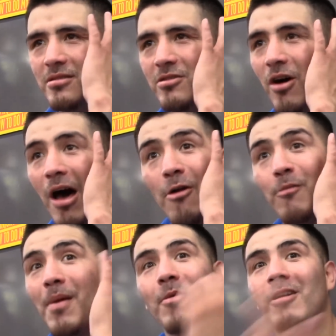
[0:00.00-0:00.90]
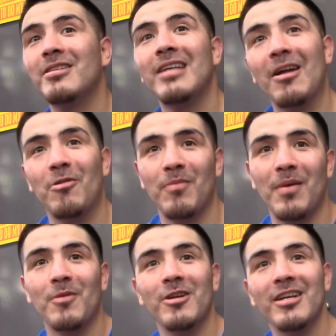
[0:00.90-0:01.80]
No, I don't remember. Honestly, I don't
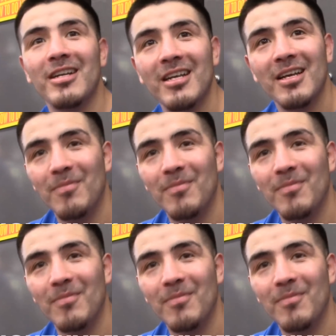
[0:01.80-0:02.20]
remember it.